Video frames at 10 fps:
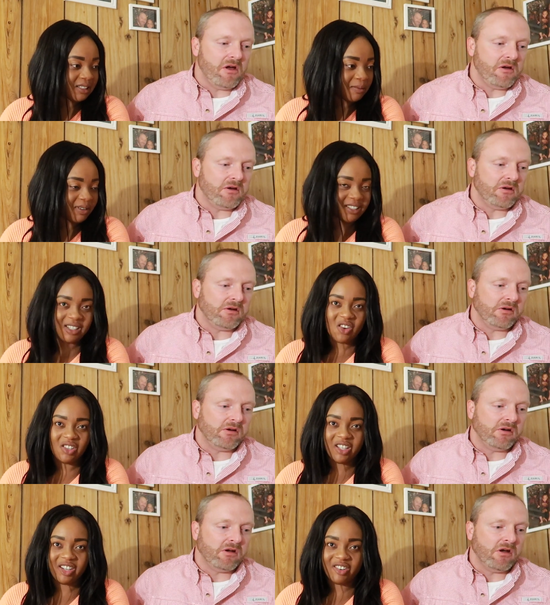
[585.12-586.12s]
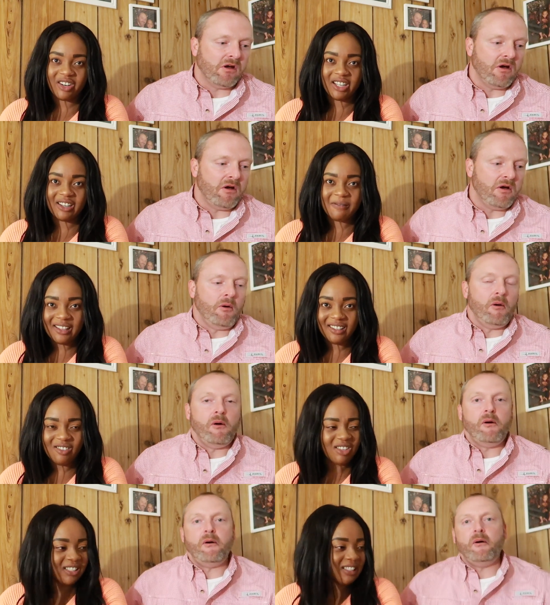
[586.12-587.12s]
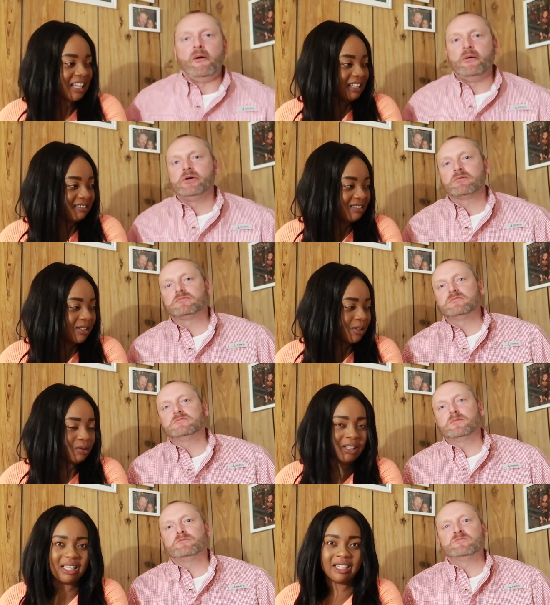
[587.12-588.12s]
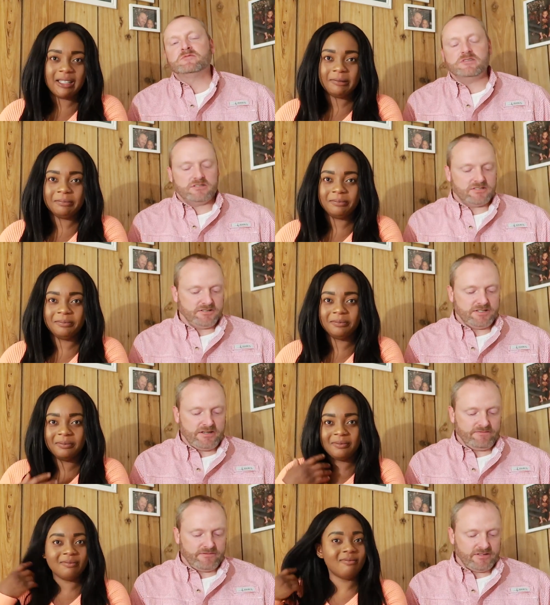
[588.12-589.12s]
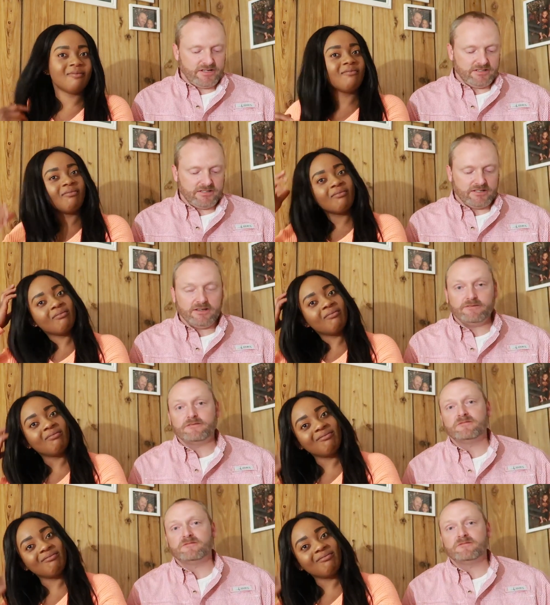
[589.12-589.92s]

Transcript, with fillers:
Speaker 1: Somebody's calling Greg. Who is that? It's too late. It's
Speaker 2: too late for that stuff.